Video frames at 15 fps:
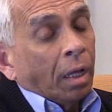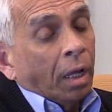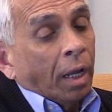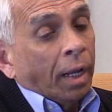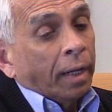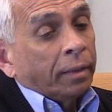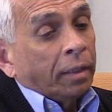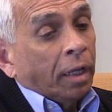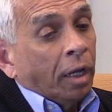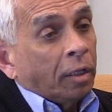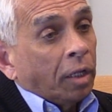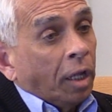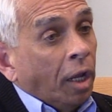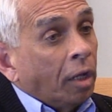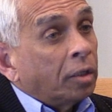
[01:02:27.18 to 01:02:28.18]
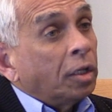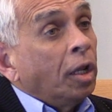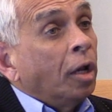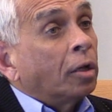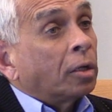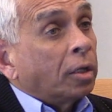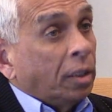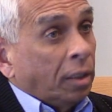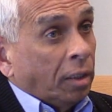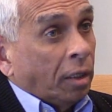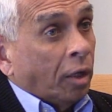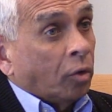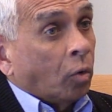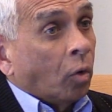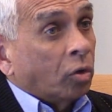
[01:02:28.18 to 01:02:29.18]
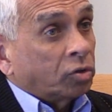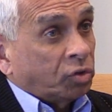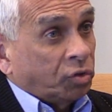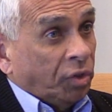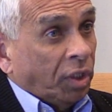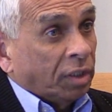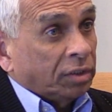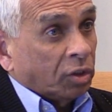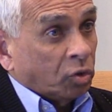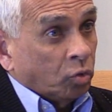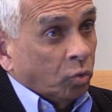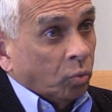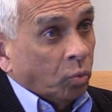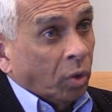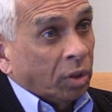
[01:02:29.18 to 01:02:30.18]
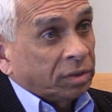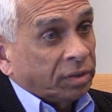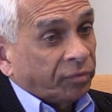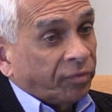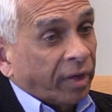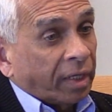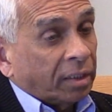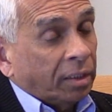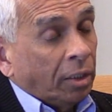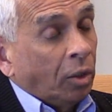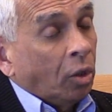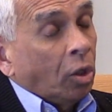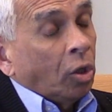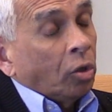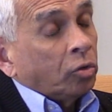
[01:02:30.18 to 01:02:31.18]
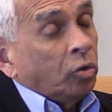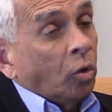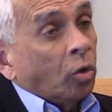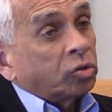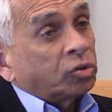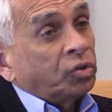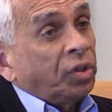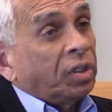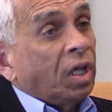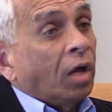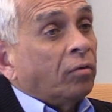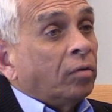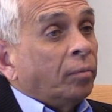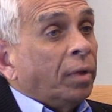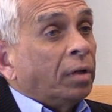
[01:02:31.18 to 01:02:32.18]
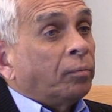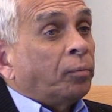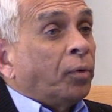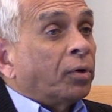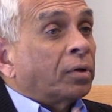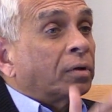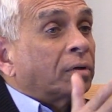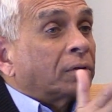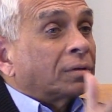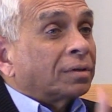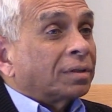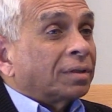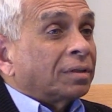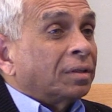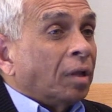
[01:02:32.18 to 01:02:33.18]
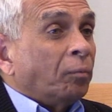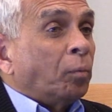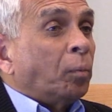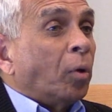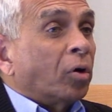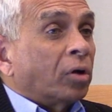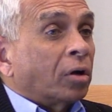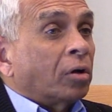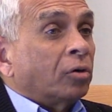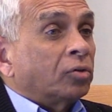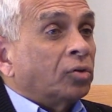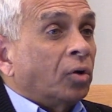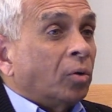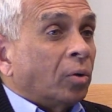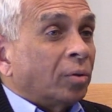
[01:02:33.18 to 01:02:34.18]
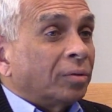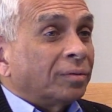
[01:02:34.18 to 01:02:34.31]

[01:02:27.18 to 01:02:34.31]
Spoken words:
and it hit Italy and Austria, the two worst affected, the Austrian government put the border control.